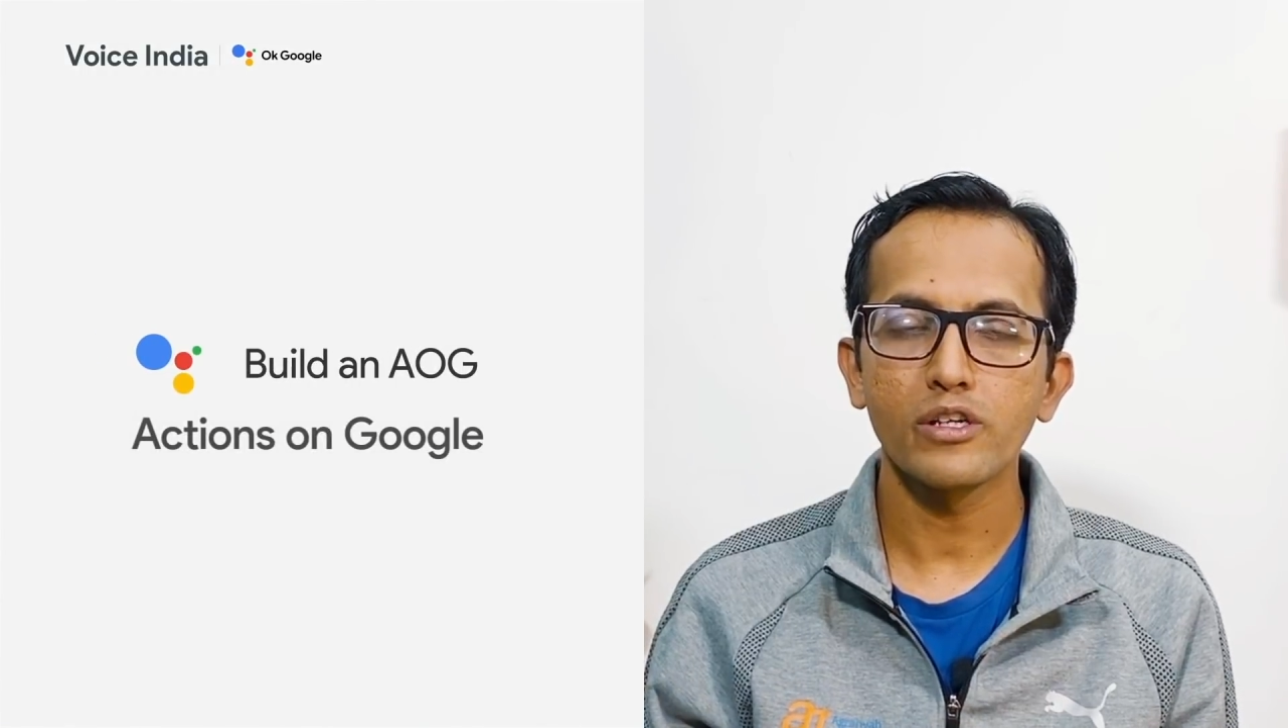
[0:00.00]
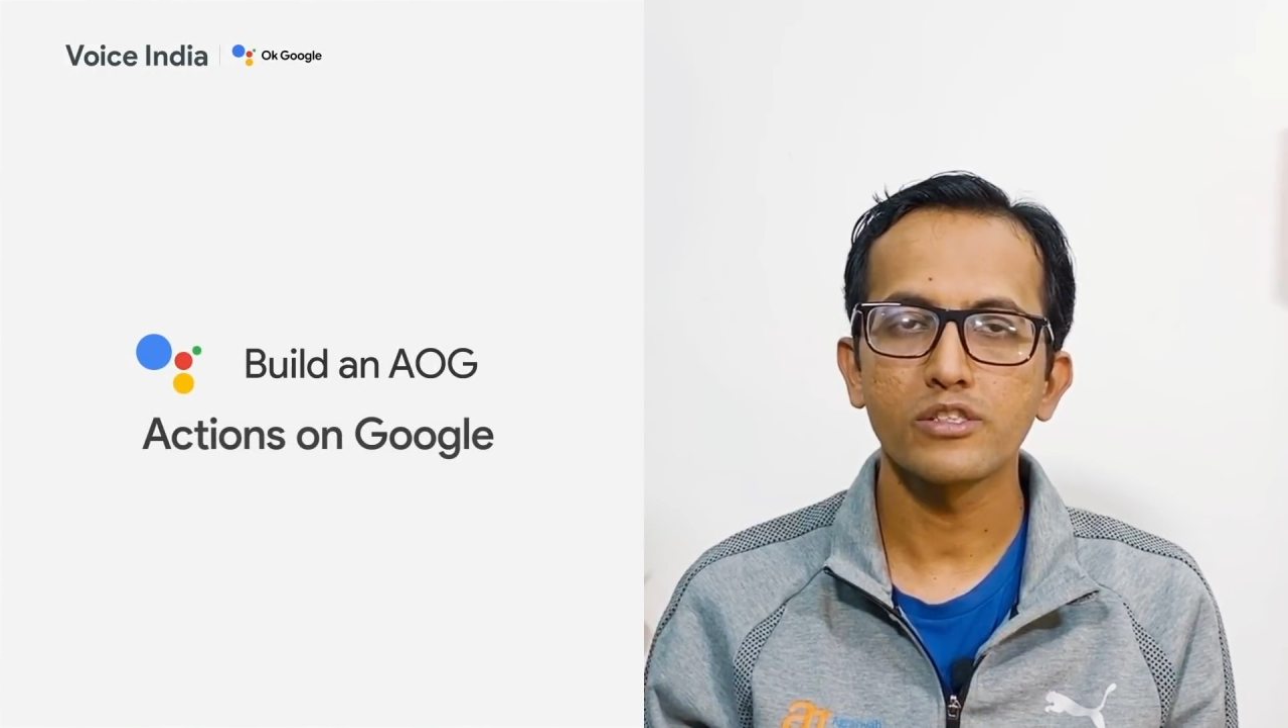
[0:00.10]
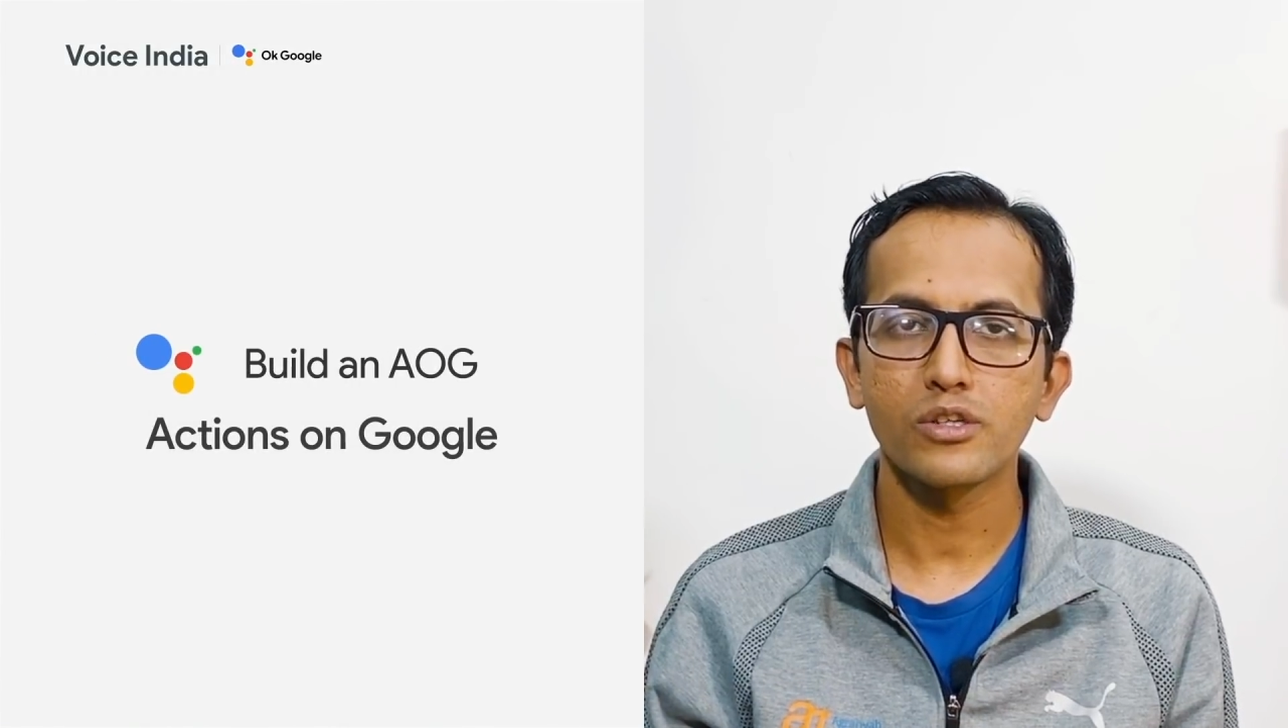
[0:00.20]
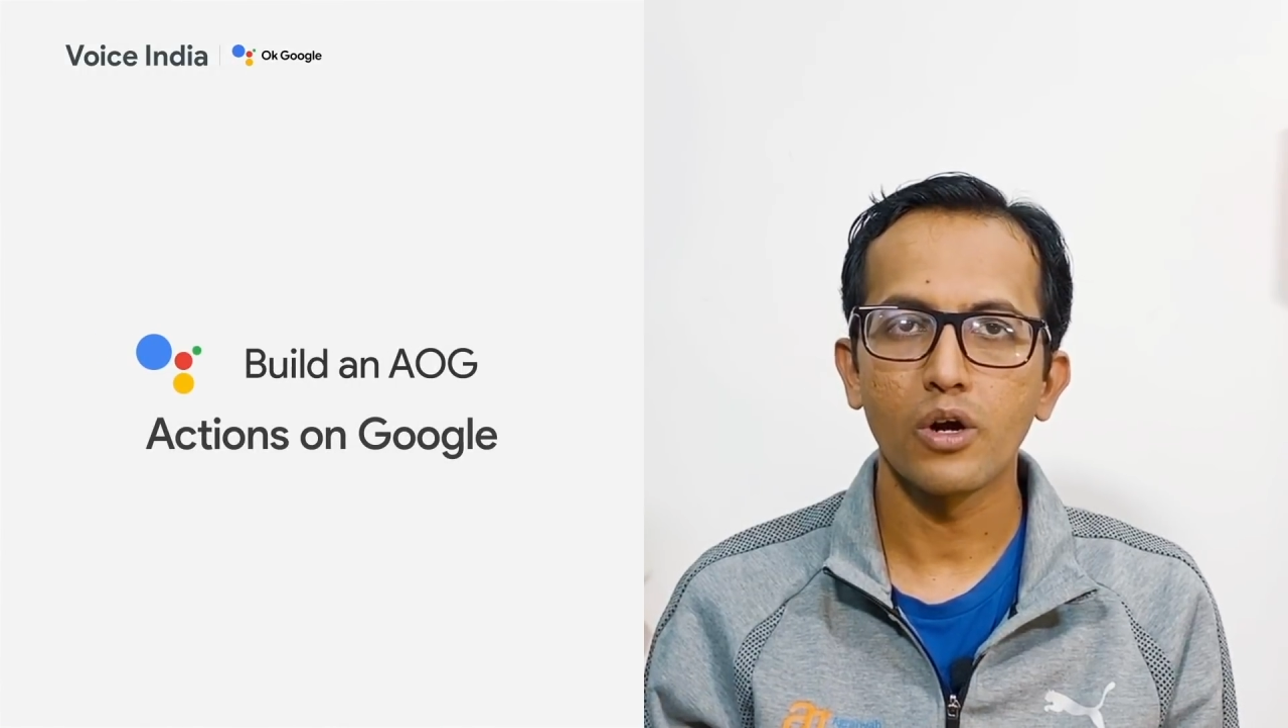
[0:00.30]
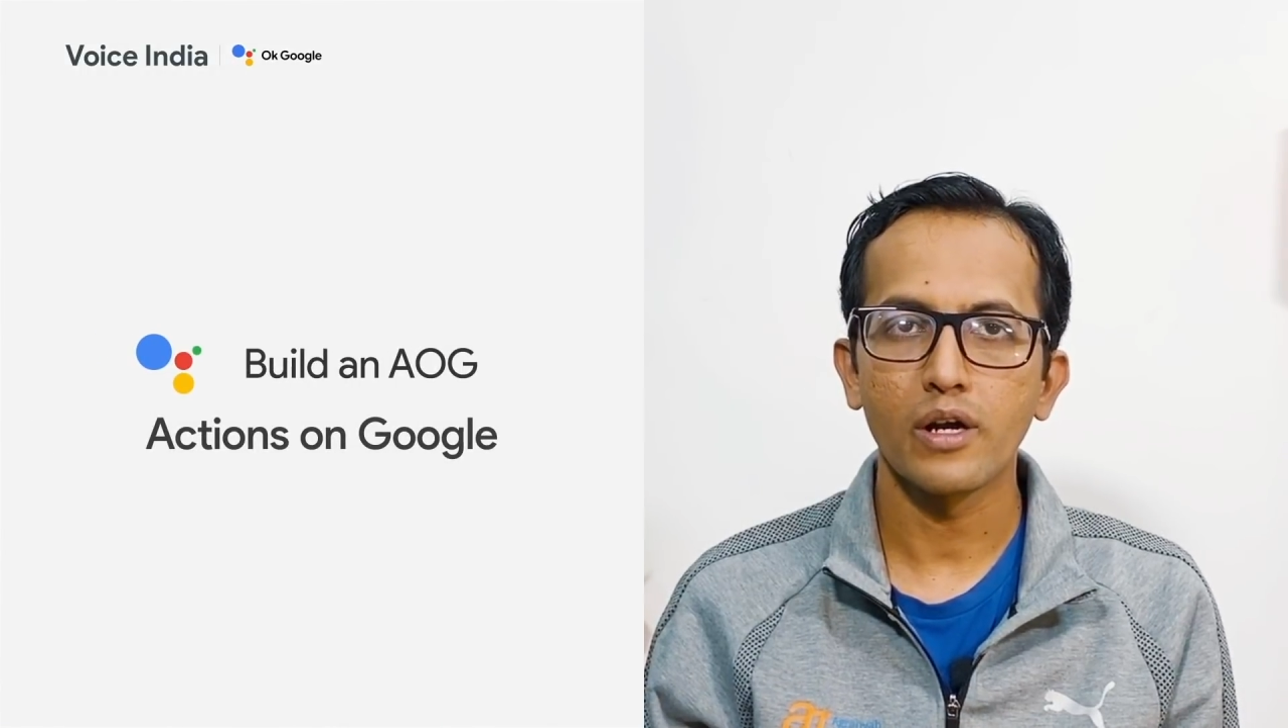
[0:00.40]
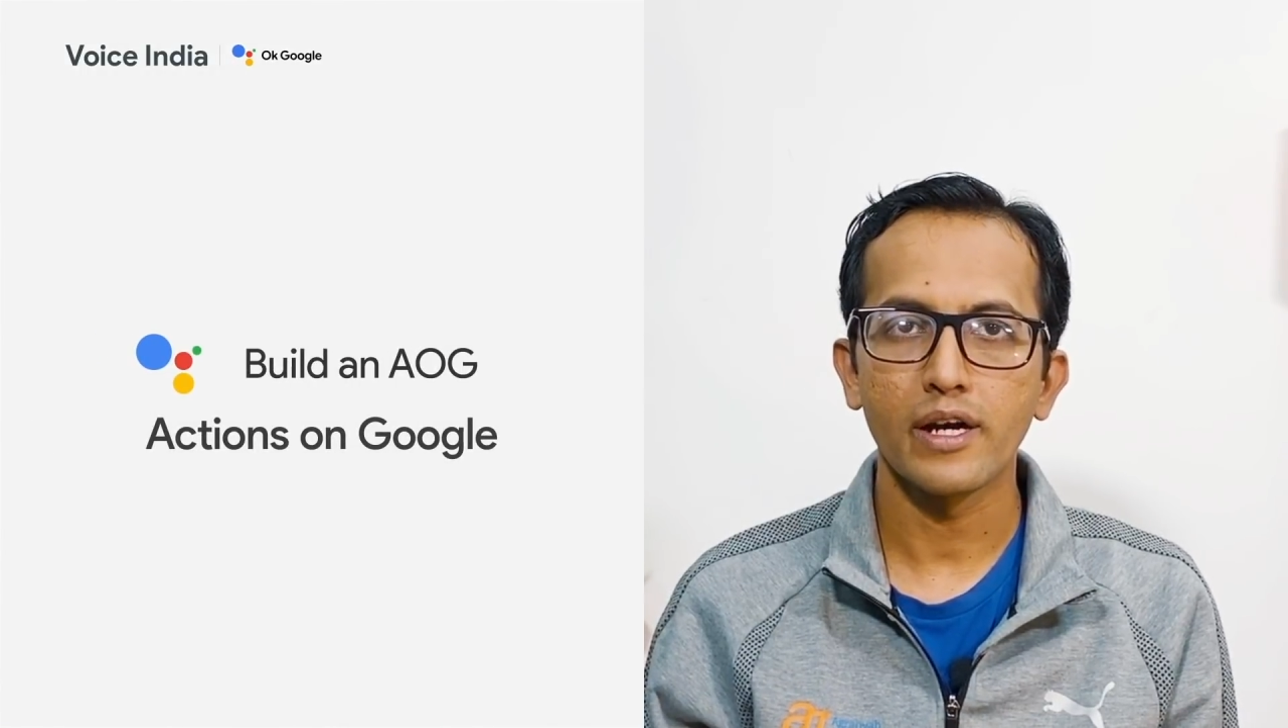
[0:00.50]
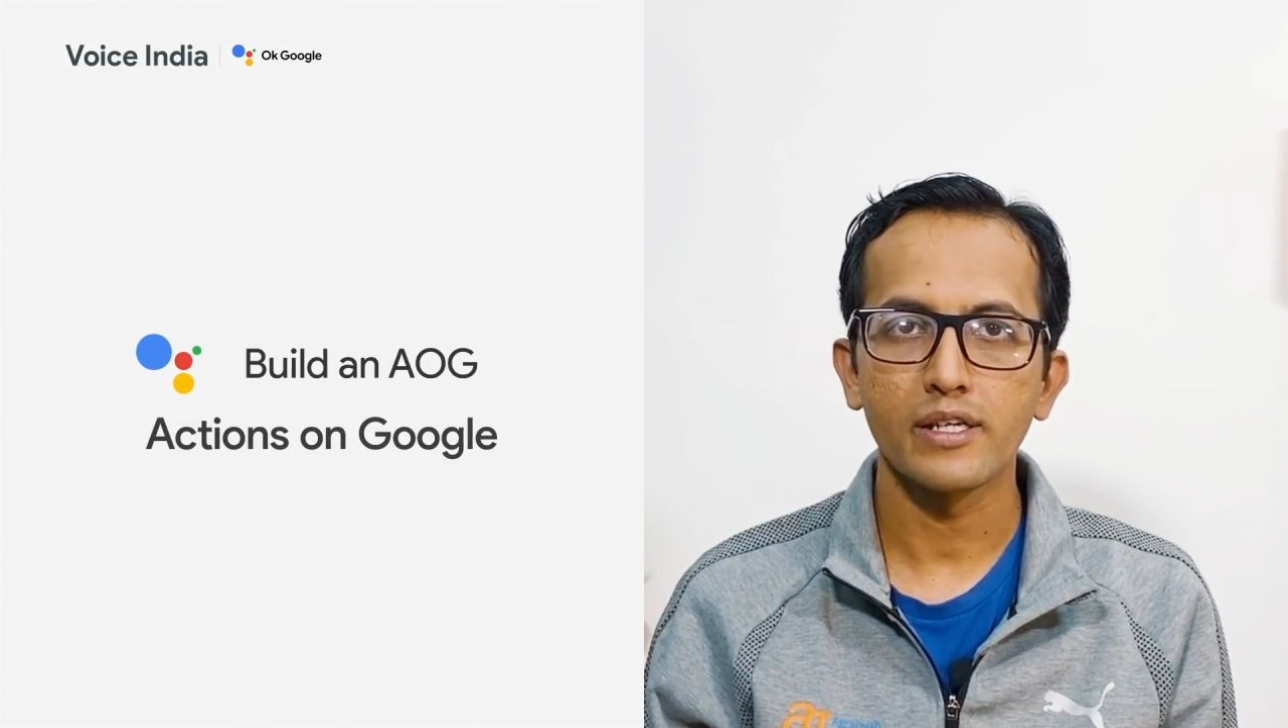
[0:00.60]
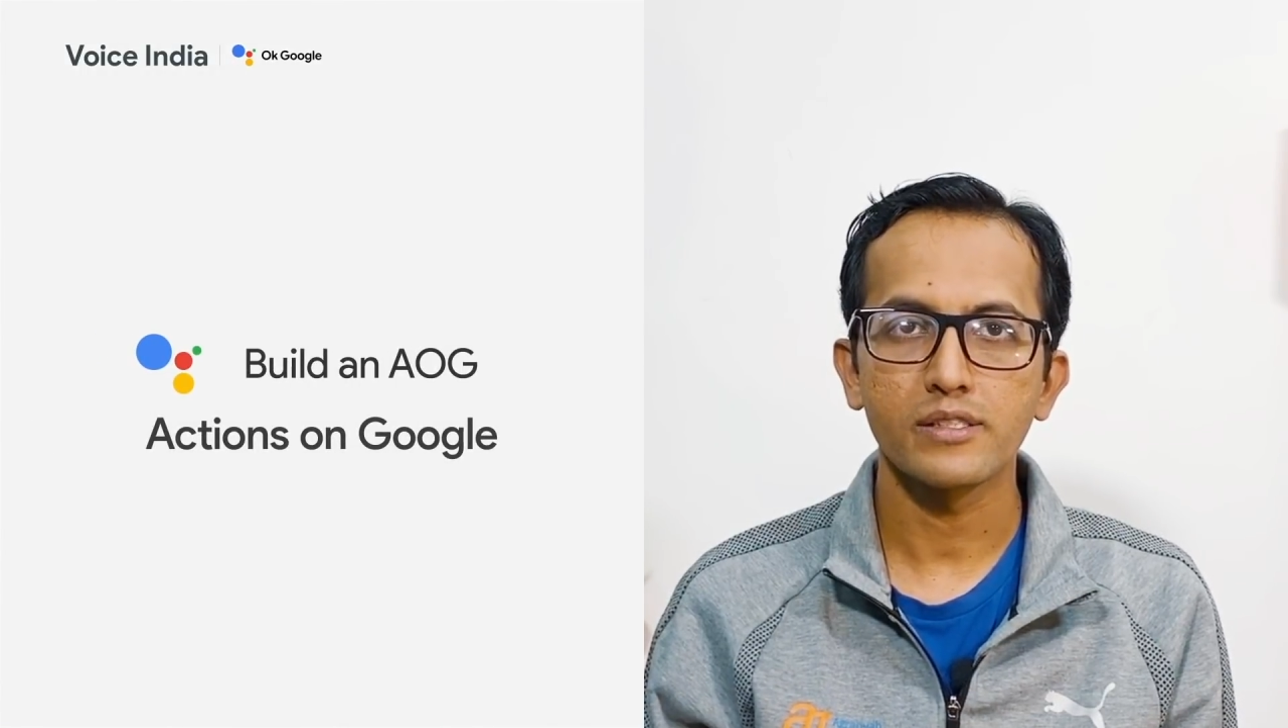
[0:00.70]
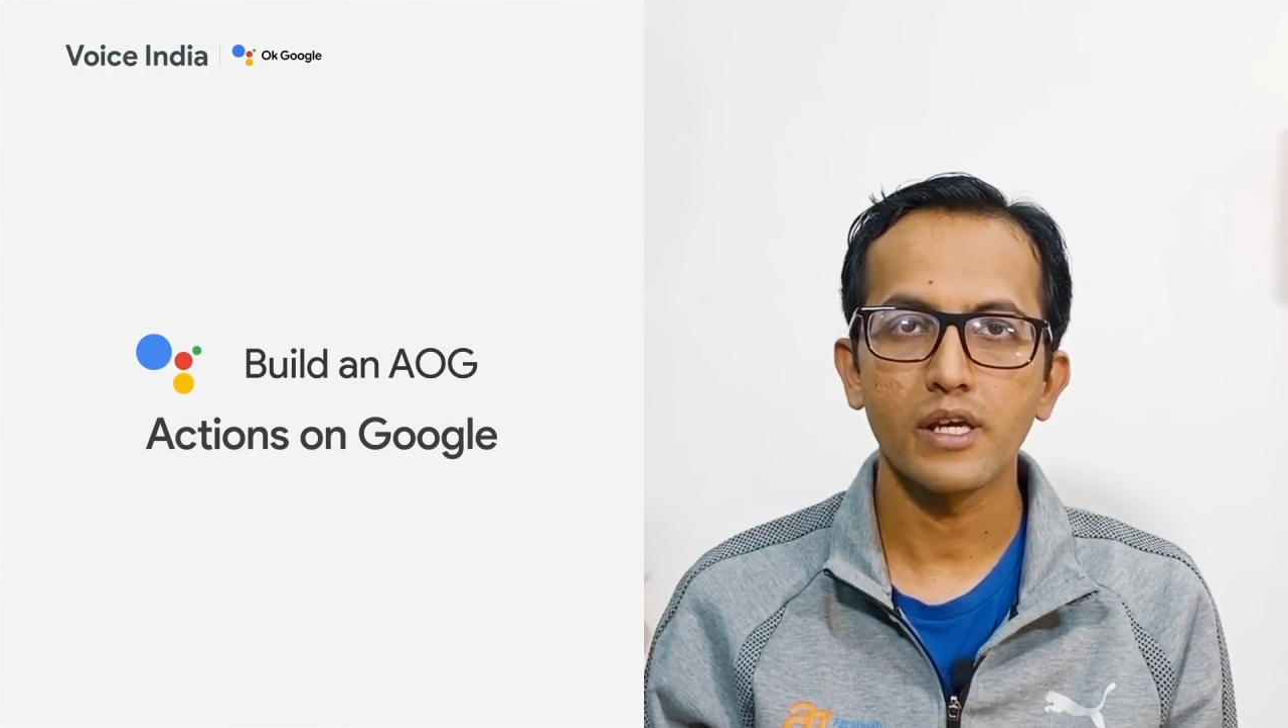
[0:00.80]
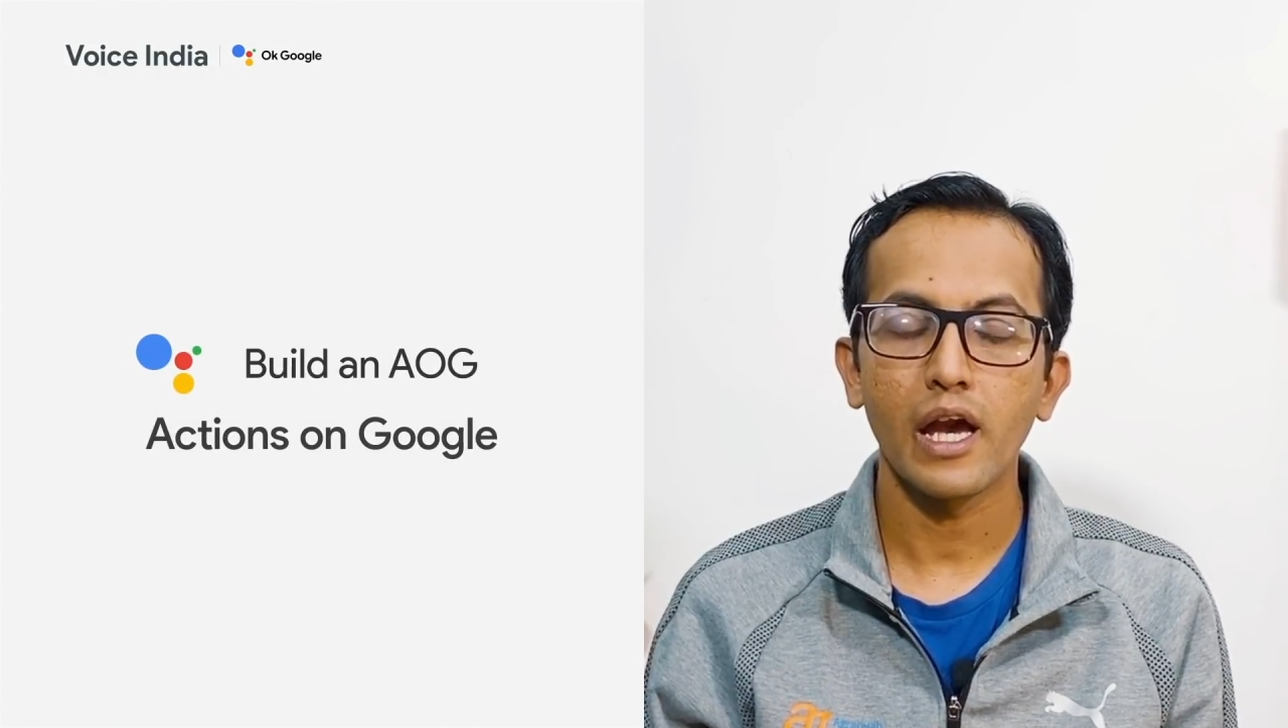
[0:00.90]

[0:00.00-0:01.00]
is called as